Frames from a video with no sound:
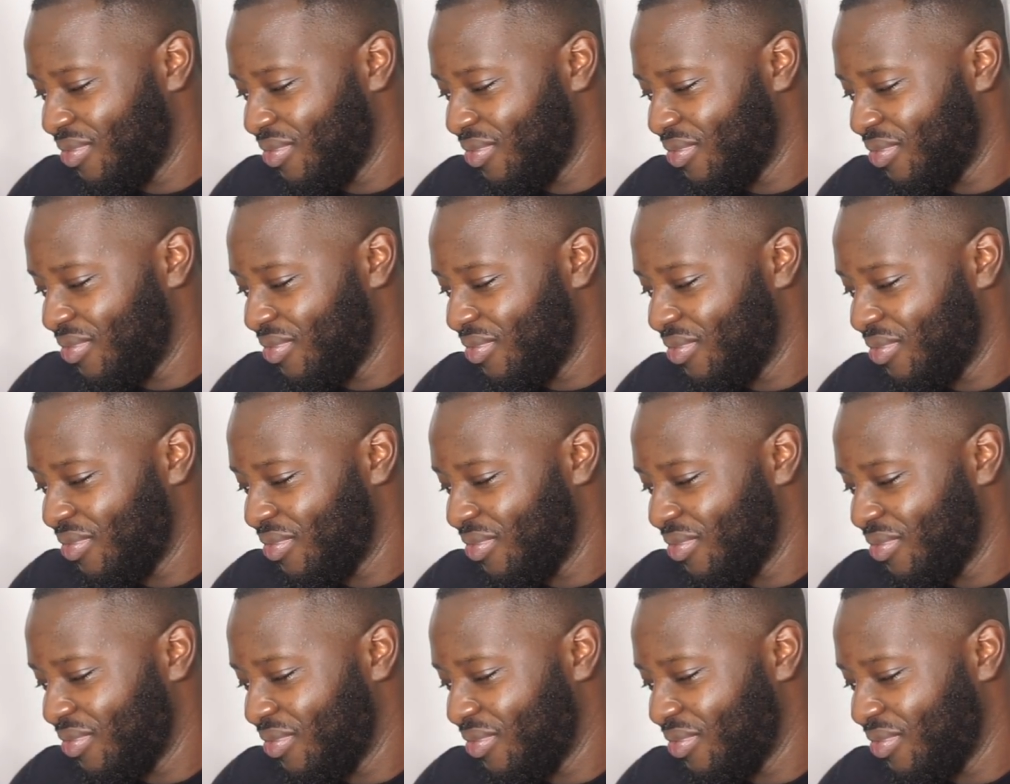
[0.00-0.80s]

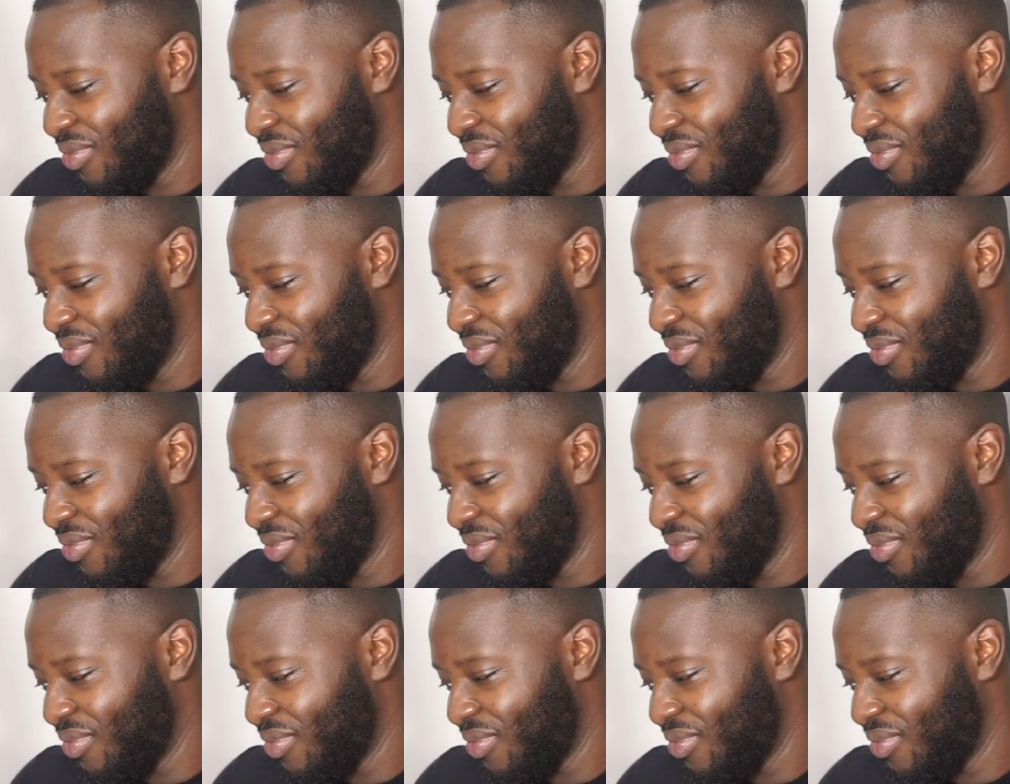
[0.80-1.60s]

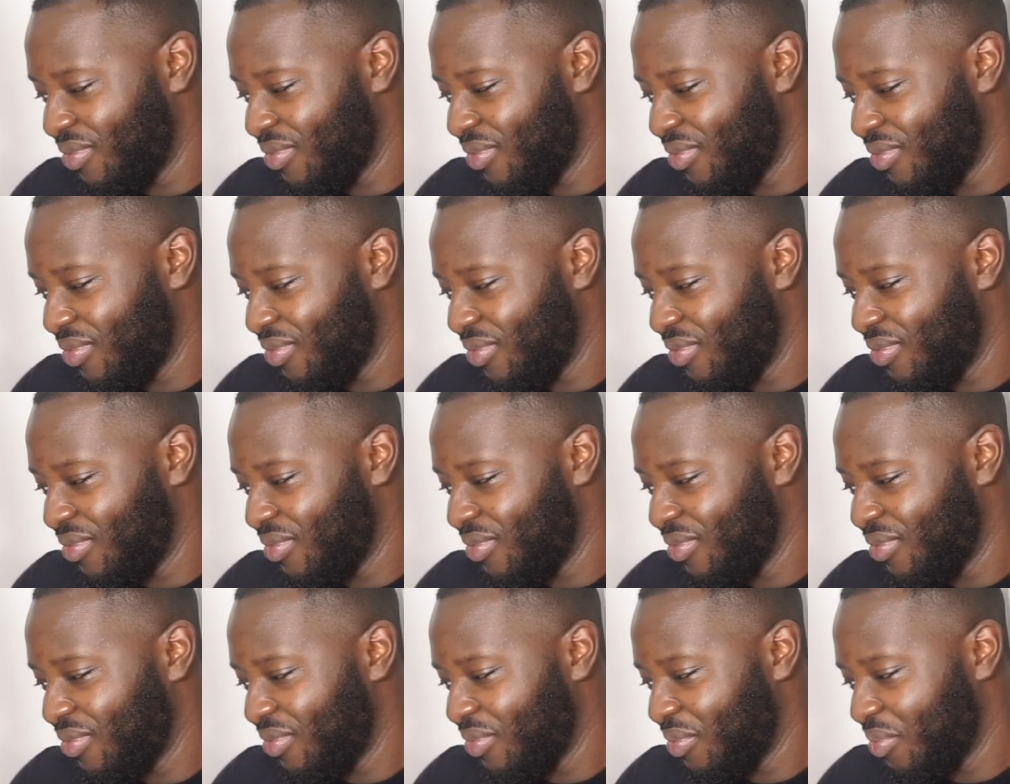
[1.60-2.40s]

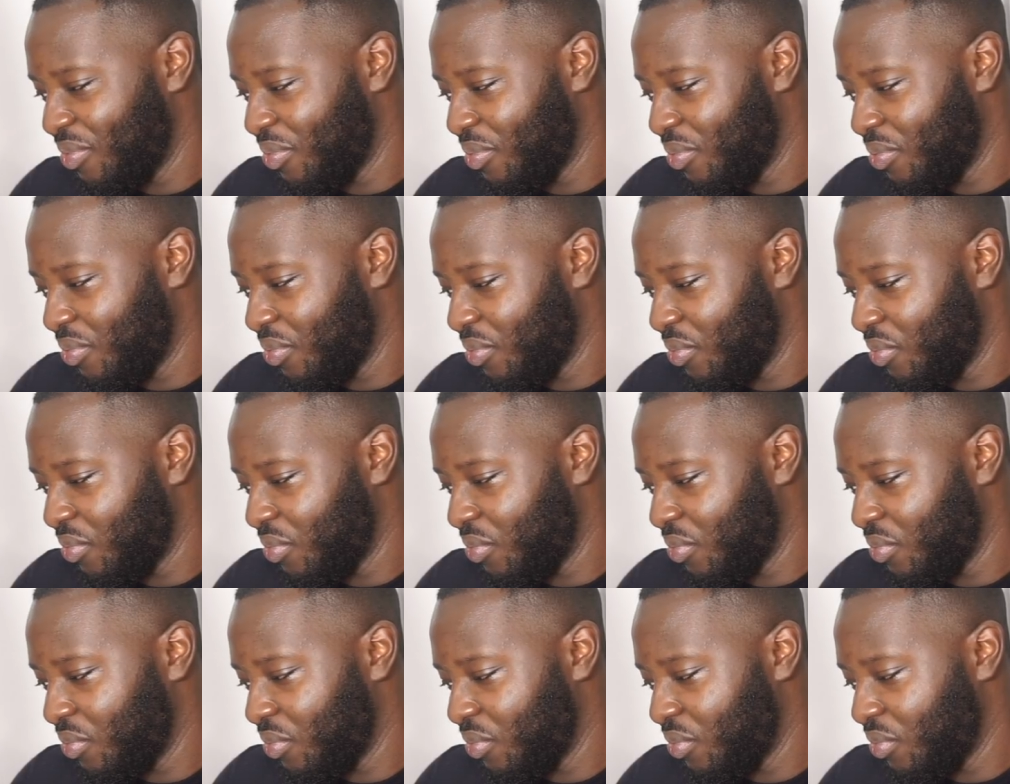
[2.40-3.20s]

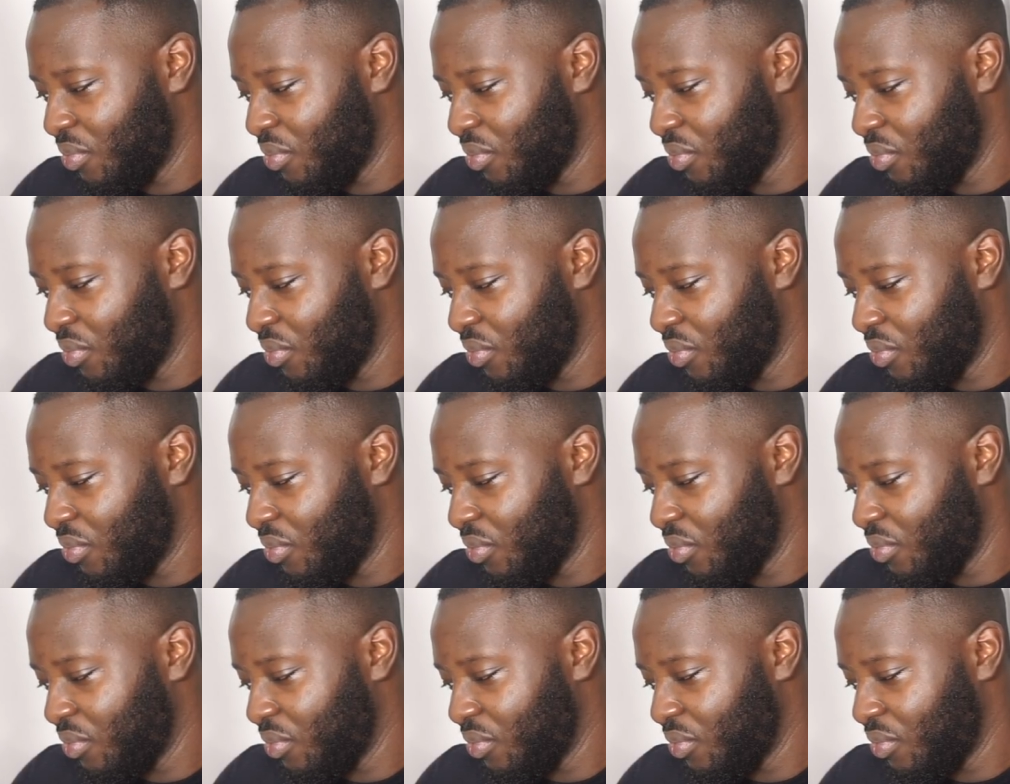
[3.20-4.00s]

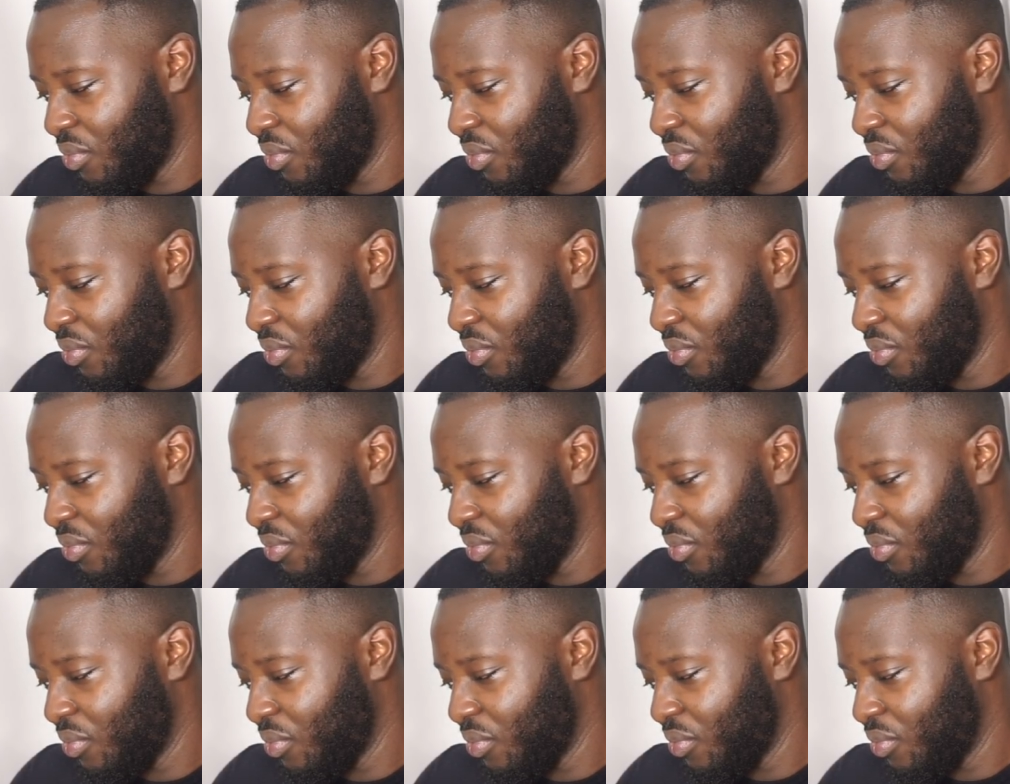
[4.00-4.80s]

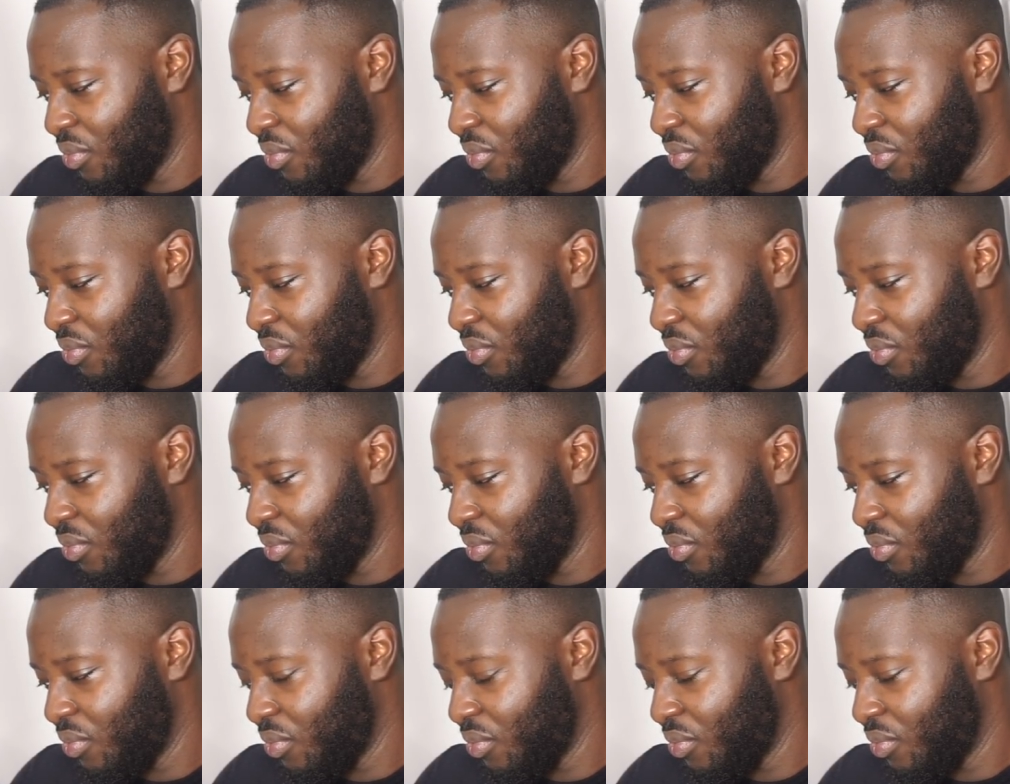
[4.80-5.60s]

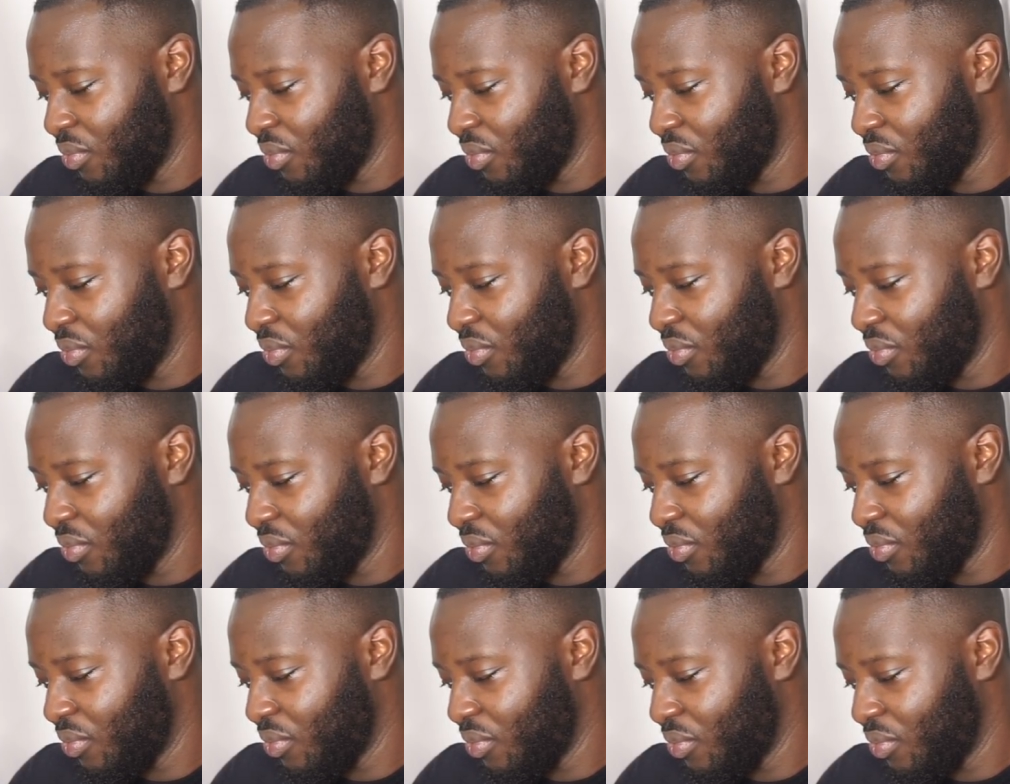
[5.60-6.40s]

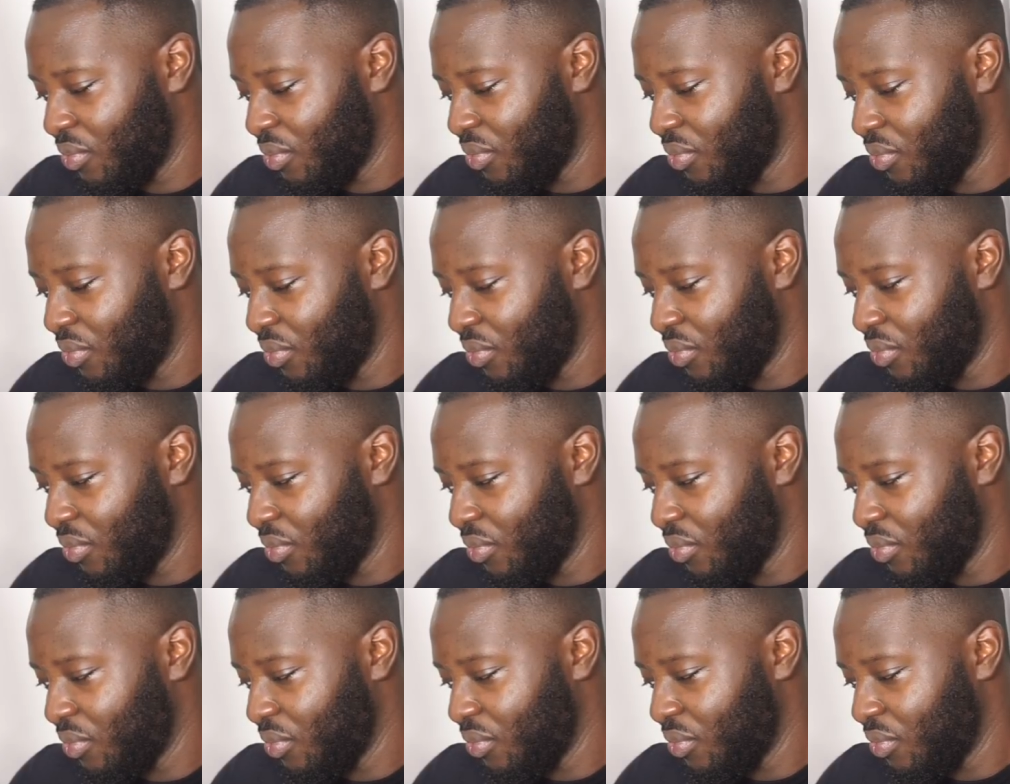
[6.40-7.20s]

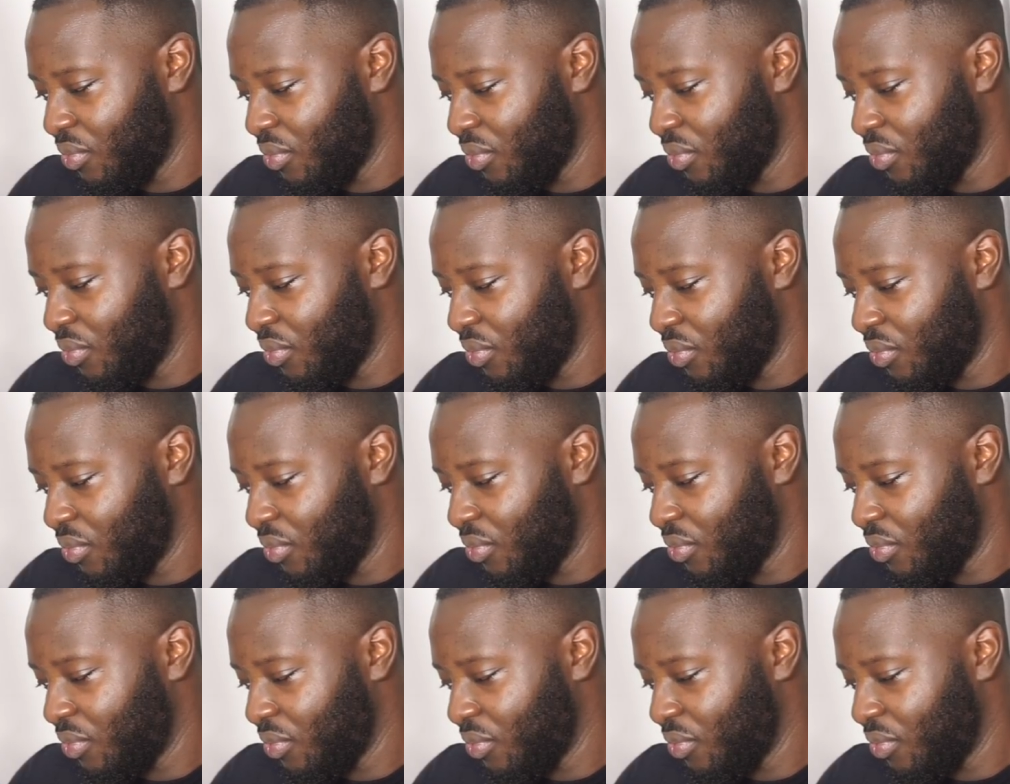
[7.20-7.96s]
No words are spoken by the person on screen.